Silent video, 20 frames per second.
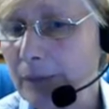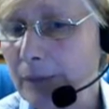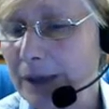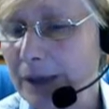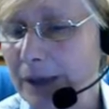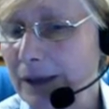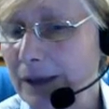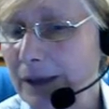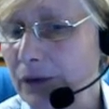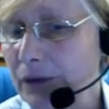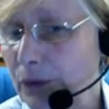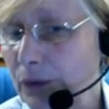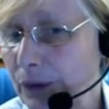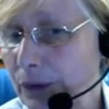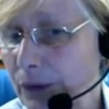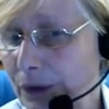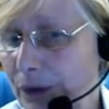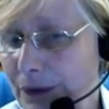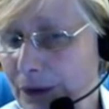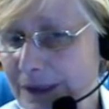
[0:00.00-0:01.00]
Monday through
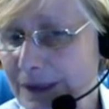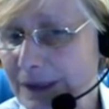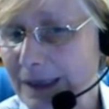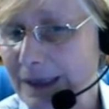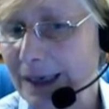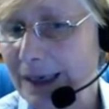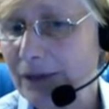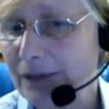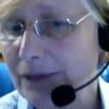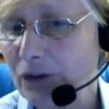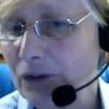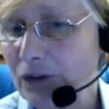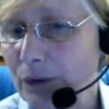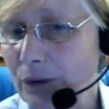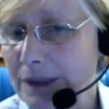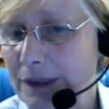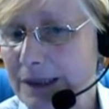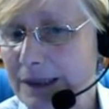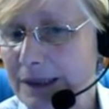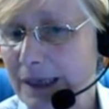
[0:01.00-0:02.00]
Thursday, as you
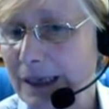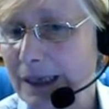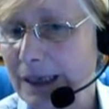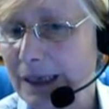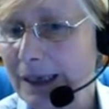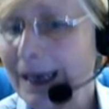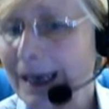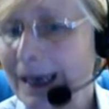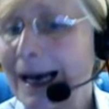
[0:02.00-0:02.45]
can see.